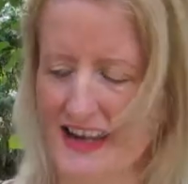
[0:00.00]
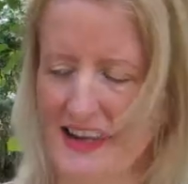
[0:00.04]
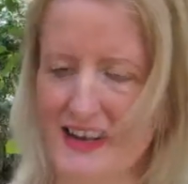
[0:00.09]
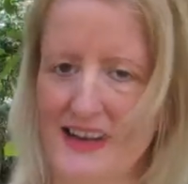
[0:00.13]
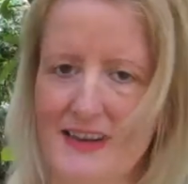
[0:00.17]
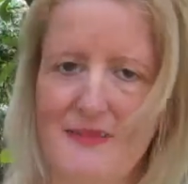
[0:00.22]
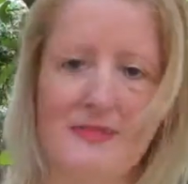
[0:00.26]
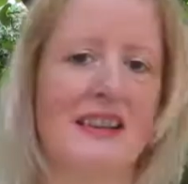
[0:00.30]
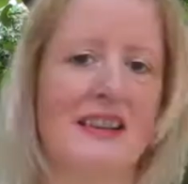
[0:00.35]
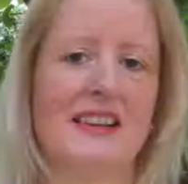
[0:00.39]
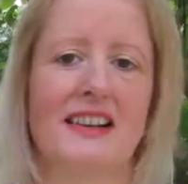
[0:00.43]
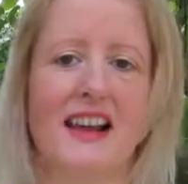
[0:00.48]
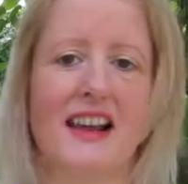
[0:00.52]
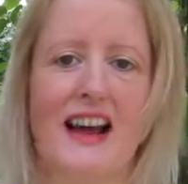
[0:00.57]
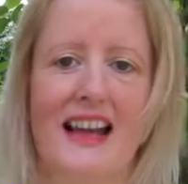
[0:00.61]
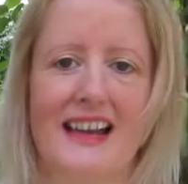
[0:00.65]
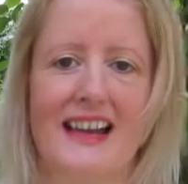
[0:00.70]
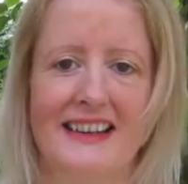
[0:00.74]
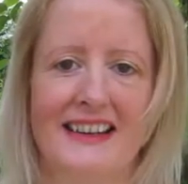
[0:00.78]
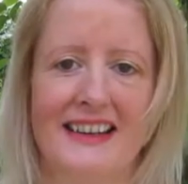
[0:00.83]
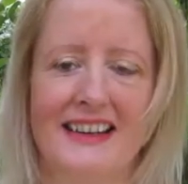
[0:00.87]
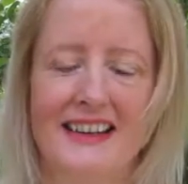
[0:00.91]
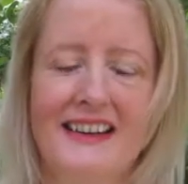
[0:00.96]
It'd be like,
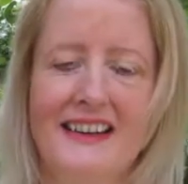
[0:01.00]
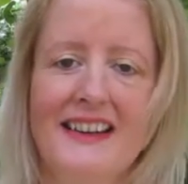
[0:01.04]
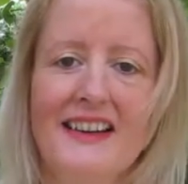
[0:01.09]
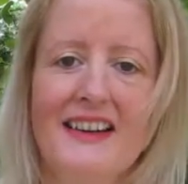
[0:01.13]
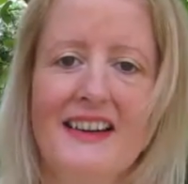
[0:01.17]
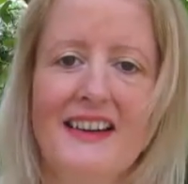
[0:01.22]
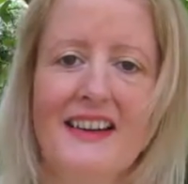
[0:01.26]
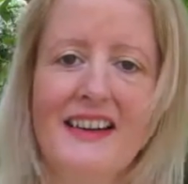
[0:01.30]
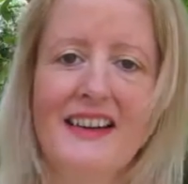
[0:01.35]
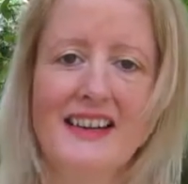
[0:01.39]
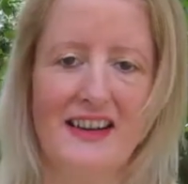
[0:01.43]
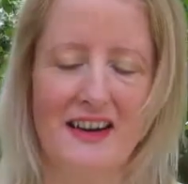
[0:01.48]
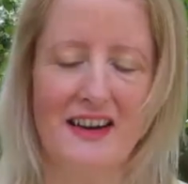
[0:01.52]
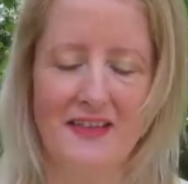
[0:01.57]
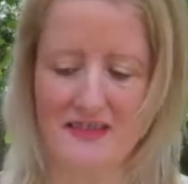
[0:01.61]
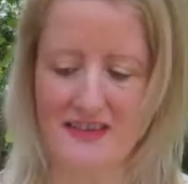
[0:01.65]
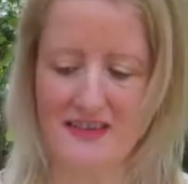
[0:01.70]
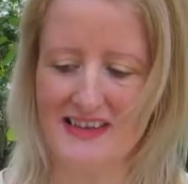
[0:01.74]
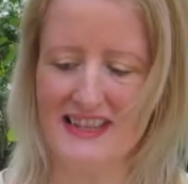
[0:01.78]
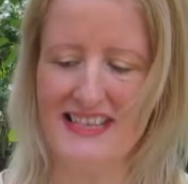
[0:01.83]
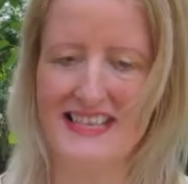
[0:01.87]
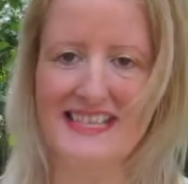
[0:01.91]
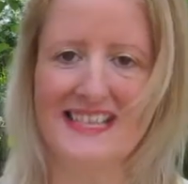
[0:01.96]
you know, if
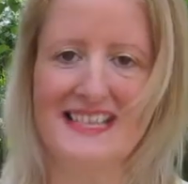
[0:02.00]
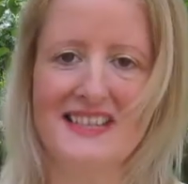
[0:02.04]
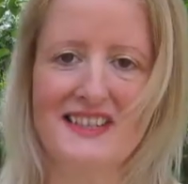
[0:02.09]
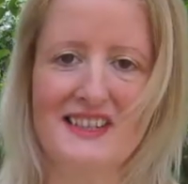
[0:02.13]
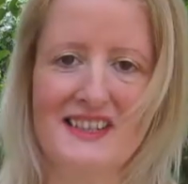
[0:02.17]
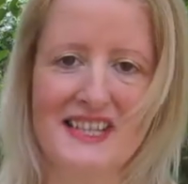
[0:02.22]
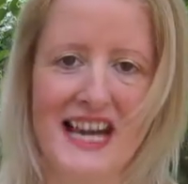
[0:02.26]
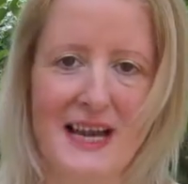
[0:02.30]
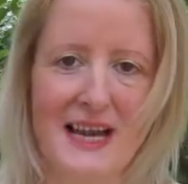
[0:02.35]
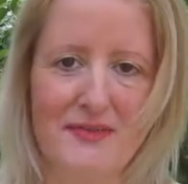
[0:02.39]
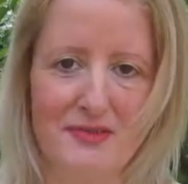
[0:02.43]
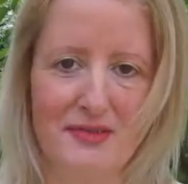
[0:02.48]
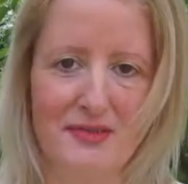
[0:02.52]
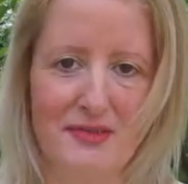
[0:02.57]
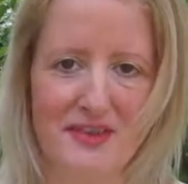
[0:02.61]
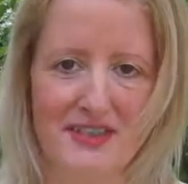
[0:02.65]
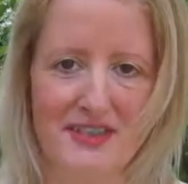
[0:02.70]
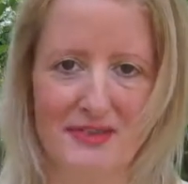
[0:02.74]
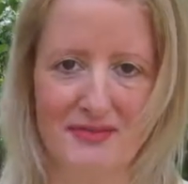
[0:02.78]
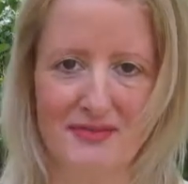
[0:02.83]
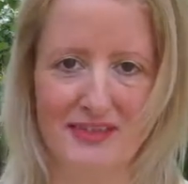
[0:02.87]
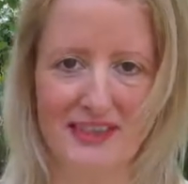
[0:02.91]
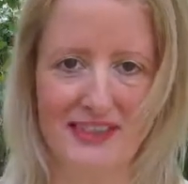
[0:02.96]
you're at the dinner table or
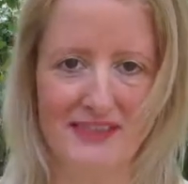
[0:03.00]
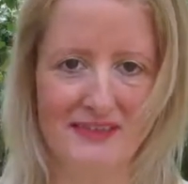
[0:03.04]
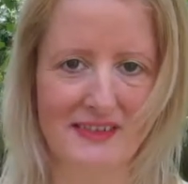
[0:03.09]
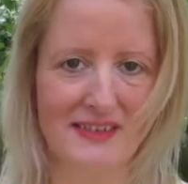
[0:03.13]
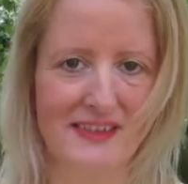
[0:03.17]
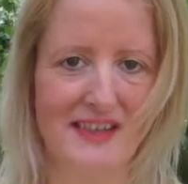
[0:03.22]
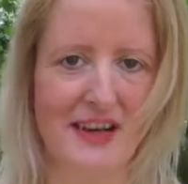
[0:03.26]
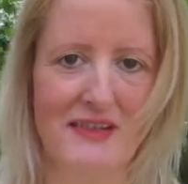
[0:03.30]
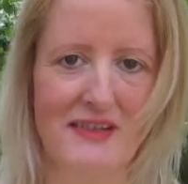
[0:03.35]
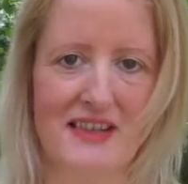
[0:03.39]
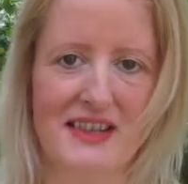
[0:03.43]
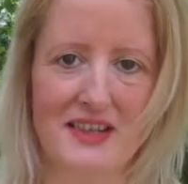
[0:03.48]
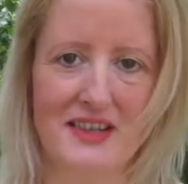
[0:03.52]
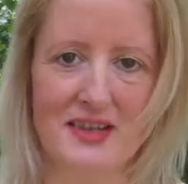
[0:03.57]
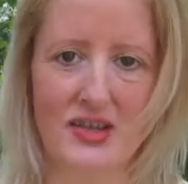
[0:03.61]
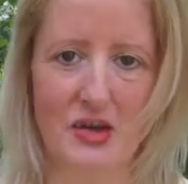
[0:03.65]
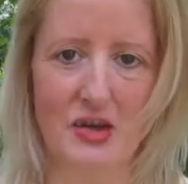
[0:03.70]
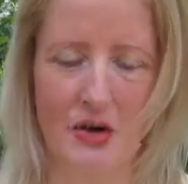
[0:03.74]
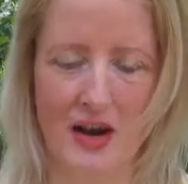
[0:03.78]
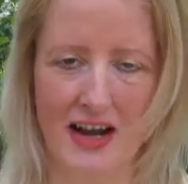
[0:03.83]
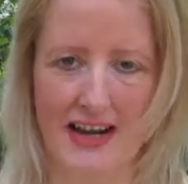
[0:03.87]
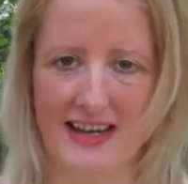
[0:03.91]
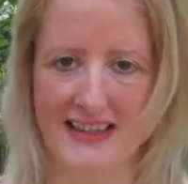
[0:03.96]
something, it would go in the
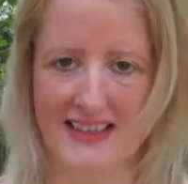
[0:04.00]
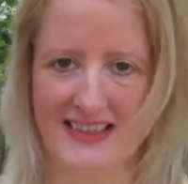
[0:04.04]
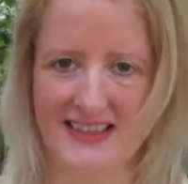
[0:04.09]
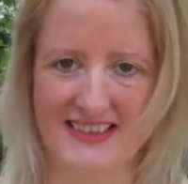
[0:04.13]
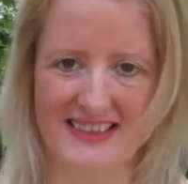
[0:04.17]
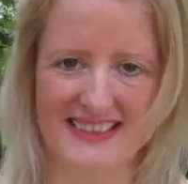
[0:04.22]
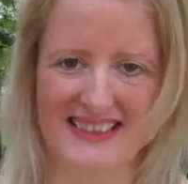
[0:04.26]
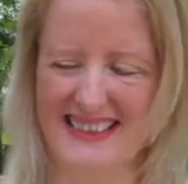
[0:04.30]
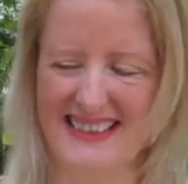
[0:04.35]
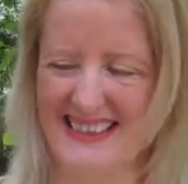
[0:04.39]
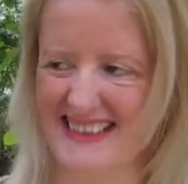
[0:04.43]
sauce.